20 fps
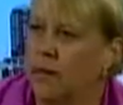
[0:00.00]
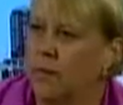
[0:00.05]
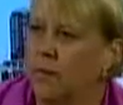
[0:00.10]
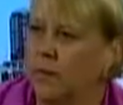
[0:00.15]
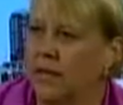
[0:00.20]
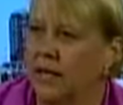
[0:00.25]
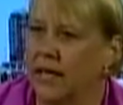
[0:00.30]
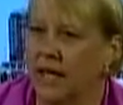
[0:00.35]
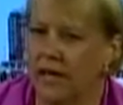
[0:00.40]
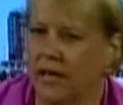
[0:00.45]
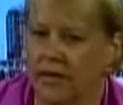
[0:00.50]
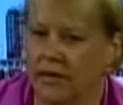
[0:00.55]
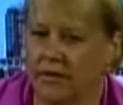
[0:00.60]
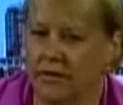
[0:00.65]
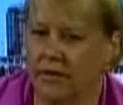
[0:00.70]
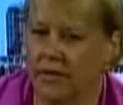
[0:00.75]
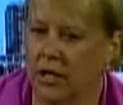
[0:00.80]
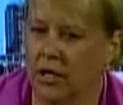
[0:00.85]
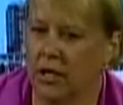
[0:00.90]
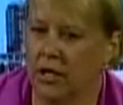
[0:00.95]
We have,
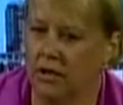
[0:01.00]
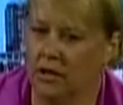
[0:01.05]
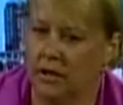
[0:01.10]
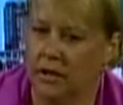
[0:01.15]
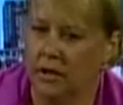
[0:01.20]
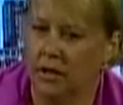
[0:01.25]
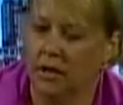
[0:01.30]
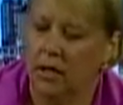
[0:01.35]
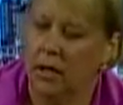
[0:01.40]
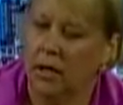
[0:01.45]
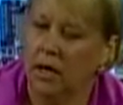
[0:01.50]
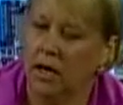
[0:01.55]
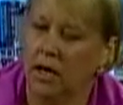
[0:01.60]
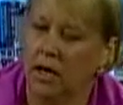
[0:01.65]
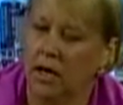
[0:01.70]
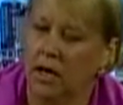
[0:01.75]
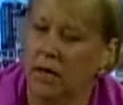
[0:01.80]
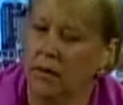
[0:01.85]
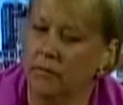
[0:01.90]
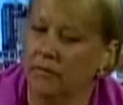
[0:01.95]

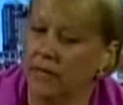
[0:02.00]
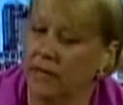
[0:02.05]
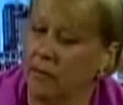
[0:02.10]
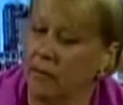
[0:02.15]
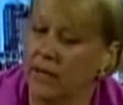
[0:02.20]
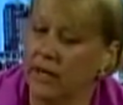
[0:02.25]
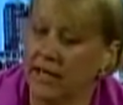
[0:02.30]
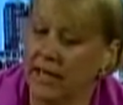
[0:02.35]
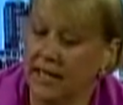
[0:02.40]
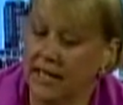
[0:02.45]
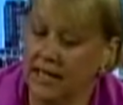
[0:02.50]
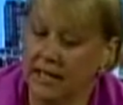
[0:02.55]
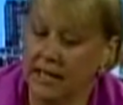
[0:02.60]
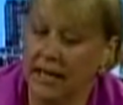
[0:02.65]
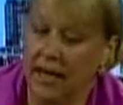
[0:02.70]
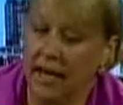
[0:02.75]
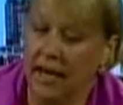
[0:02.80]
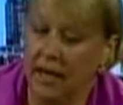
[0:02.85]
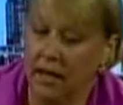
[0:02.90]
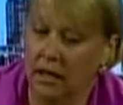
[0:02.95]
from what I can
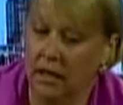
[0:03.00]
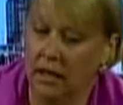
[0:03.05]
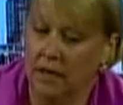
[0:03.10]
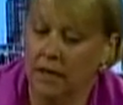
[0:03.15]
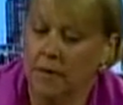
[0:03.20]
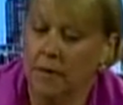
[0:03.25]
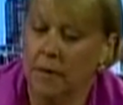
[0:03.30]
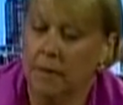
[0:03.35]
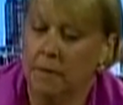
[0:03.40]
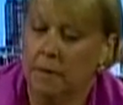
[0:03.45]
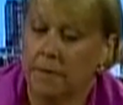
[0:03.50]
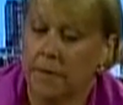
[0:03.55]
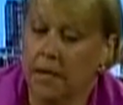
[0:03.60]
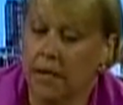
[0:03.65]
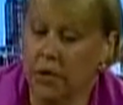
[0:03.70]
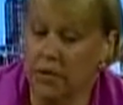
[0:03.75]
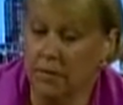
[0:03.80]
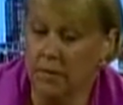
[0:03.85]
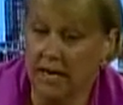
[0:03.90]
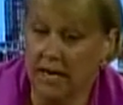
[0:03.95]
tell, and
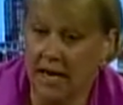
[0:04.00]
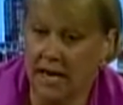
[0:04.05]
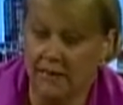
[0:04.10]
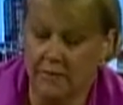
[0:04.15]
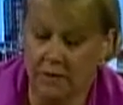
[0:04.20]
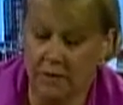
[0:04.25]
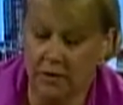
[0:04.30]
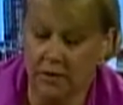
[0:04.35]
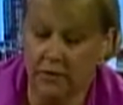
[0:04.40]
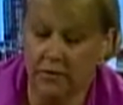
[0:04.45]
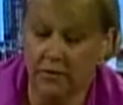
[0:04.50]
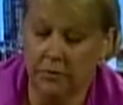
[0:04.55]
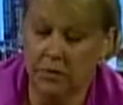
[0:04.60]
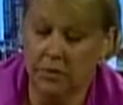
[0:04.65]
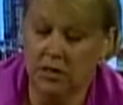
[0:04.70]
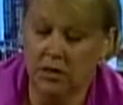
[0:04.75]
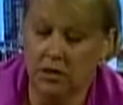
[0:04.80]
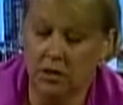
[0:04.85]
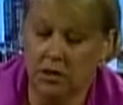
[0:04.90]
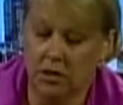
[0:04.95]
you might have better
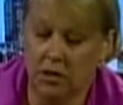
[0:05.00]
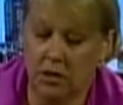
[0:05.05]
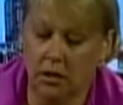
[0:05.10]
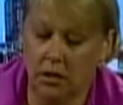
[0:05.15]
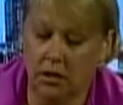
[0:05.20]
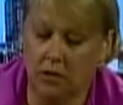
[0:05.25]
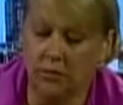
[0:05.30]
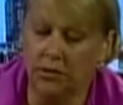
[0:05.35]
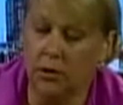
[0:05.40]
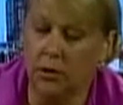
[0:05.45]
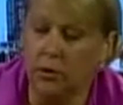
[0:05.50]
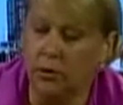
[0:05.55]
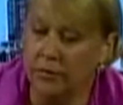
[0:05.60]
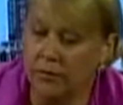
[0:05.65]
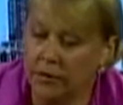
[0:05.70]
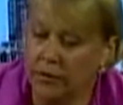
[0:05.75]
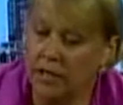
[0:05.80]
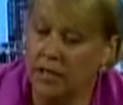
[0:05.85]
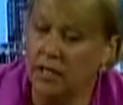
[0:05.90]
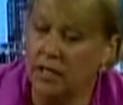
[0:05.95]
information,
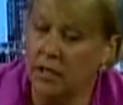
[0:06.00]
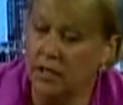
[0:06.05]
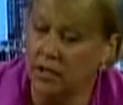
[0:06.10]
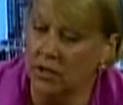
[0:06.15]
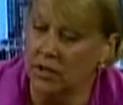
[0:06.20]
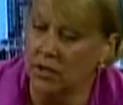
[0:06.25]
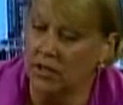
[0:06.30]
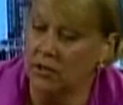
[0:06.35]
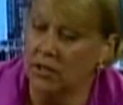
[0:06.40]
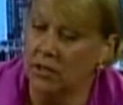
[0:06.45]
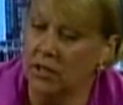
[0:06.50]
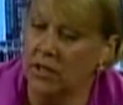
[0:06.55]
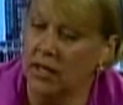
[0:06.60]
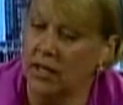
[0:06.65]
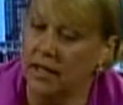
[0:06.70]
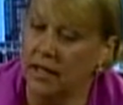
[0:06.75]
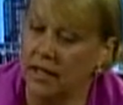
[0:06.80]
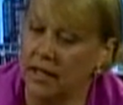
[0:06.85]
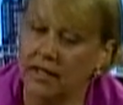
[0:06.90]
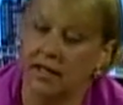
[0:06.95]
over the years, and I
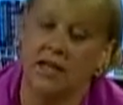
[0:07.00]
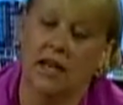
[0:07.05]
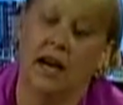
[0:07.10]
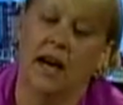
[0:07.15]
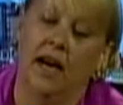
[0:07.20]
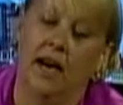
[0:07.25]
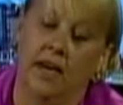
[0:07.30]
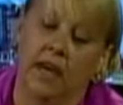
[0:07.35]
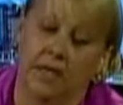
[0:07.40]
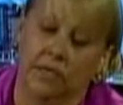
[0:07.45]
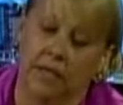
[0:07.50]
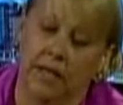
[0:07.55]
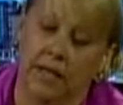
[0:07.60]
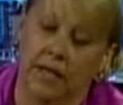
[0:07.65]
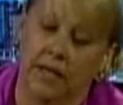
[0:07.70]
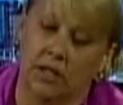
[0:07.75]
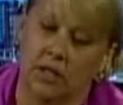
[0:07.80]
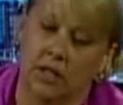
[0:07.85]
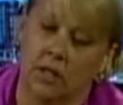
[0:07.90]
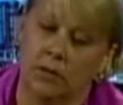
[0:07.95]
think it's kind of
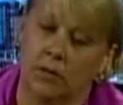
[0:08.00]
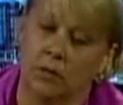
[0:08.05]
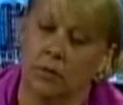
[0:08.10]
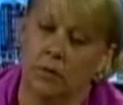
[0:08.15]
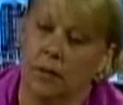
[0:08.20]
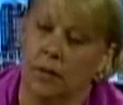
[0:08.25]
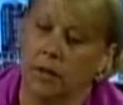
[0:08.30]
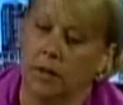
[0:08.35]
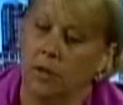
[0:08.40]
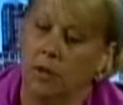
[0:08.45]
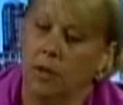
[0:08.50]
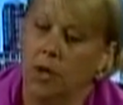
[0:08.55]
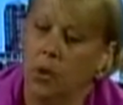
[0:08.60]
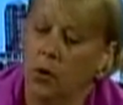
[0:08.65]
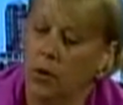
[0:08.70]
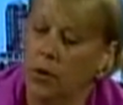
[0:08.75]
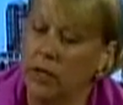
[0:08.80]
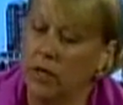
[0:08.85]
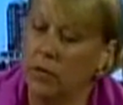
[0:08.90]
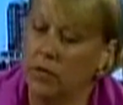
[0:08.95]
plateaued, but
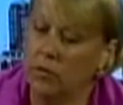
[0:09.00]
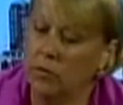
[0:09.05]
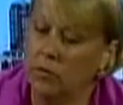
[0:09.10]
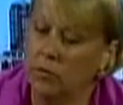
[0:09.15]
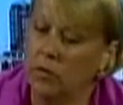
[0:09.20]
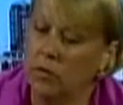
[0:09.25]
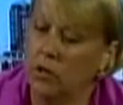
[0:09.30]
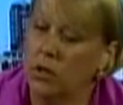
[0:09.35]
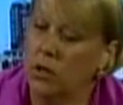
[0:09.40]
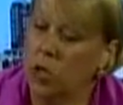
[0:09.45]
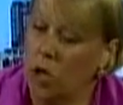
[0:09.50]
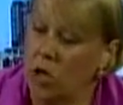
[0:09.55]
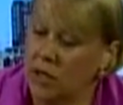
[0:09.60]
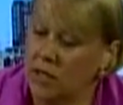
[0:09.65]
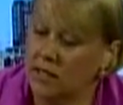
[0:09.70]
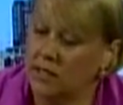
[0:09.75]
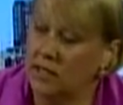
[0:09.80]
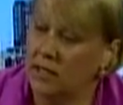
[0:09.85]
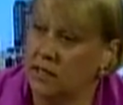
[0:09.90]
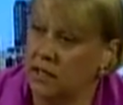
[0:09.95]
we
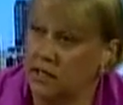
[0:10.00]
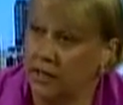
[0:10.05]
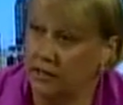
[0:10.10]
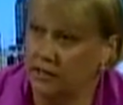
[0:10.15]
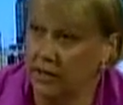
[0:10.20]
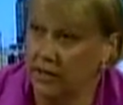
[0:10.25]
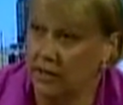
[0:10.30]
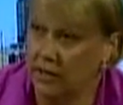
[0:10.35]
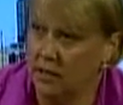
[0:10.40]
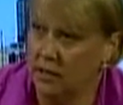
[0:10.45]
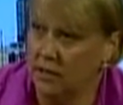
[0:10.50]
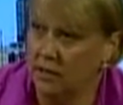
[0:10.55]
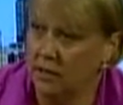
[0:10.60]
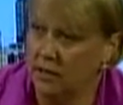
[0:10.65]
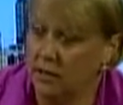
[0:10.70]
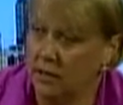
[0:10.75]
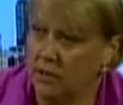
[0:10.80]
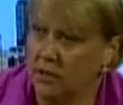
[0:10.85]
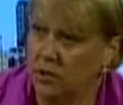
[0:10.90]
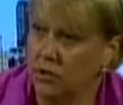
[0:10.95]
lost significant
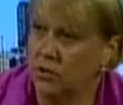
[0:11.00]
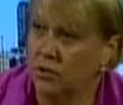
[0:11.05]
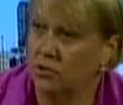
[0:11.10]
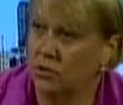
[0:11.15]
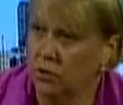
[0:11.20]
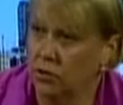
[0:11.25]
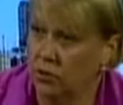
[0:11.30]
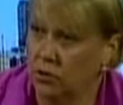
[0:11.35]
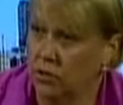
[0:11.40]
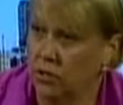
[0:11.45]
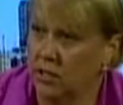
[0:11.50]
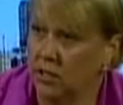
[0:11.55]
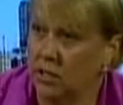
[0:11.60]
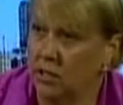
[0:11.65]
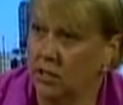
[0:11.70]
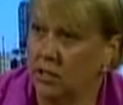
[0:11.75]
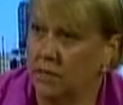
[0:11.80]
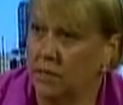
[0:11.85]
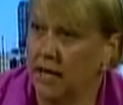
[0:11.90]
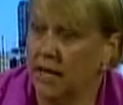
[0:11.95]
numbers of students
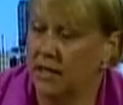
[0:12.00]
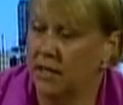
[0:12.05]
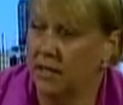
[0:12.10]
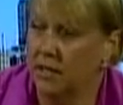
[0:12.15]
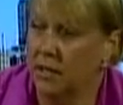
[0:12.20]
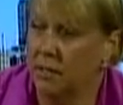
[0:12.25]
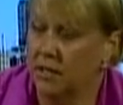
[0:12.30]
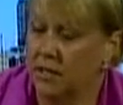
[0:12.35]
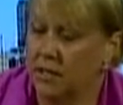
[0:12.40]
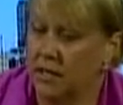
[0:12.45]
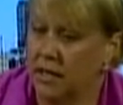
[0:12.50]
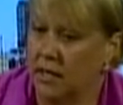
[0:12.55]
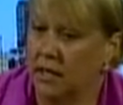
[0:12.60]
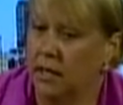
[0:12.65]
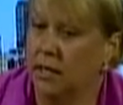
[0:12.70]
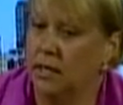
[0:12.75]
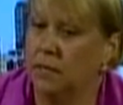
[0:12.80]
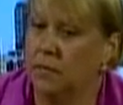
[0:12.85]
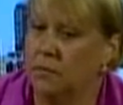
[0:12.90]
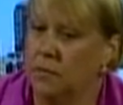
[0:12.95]
in the past couple
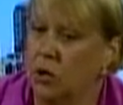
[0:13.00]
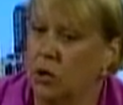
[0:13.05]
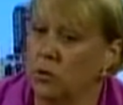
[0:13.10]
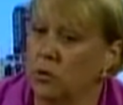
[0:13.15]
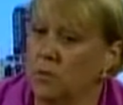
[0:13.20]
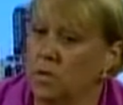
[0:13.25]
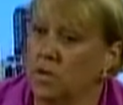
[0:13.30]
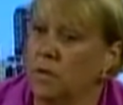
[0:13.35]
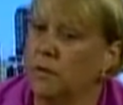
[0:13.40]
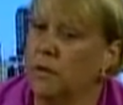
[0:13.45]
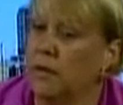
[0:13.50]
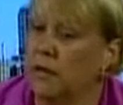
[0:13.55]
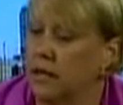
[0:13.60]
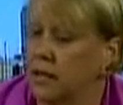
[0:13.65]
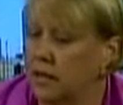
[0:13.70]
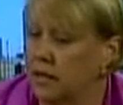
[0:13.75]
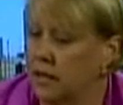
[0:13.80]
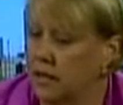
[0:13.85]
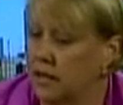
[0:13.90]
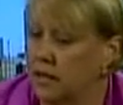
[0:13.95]
decades, Mostly
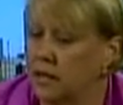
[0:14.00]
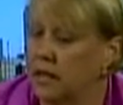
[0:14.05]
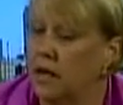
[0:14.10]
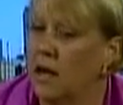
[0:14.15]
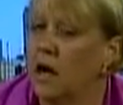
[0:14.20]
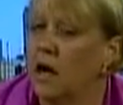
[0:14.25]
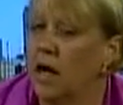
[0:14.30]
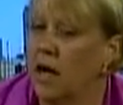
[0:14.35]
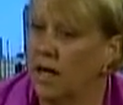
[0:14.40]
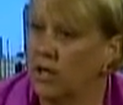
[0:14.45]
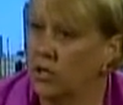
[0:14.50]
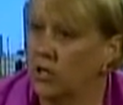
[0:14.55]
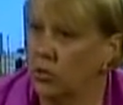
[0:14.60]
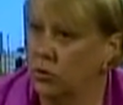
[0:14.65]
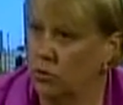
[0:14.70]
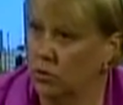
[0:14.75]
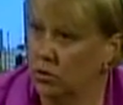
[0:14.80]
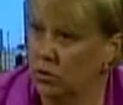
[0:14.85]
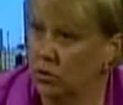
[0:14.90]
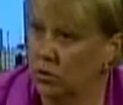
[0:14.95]
because high
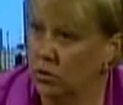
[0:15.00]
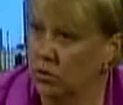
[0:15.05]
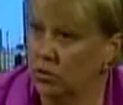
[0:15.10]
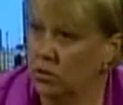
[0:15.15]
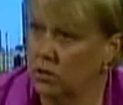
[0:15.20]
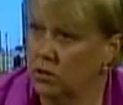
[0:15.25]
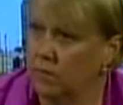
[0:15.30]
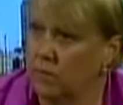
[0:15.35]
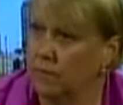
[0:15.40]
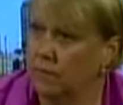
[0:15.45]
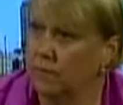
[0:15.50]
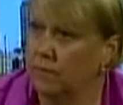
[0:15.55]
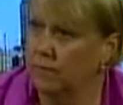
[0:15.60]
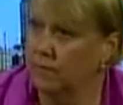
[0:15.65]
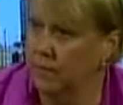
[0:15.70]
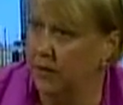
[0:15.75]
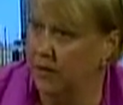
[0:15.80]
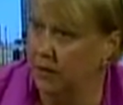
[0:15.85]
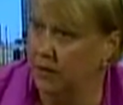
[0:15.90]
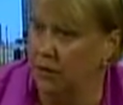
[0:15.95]
schools
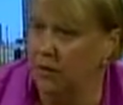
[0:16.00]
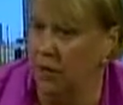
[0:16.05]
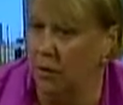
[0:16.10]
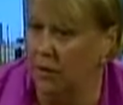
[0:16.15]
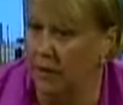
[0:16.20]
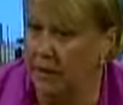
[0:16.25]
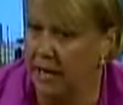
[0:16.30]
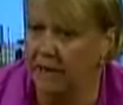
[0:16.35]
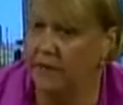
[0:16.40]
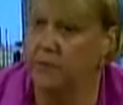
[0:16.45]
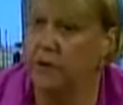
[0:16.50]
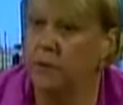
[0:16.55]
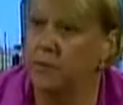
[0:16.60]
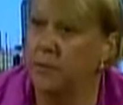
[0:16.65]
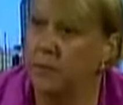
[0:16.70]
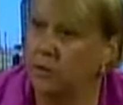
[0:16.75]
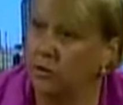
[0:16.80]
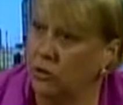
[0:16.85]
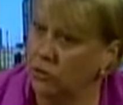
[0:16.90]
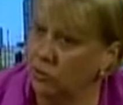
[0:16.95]
built, Bedford
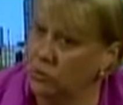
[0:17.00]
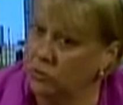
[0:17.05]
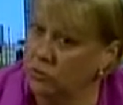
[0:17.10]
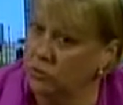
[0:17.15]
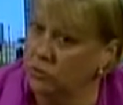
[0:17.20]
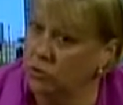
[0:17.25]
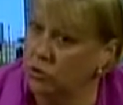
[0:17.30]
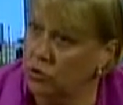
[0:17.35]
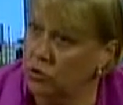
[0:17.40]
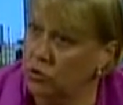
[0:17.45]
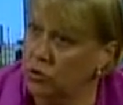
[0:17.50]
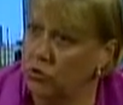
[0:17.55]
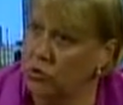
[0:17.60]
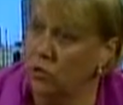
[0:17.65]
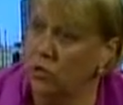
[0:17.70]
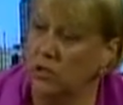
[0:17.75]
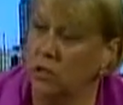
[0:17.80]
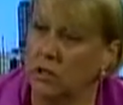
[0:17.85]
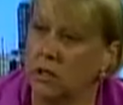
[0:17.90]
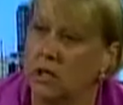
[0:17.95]
built their own
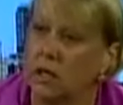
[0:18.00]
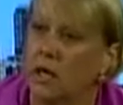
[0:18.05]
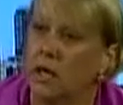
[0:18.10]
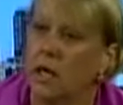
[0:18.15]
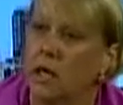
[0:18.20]
school.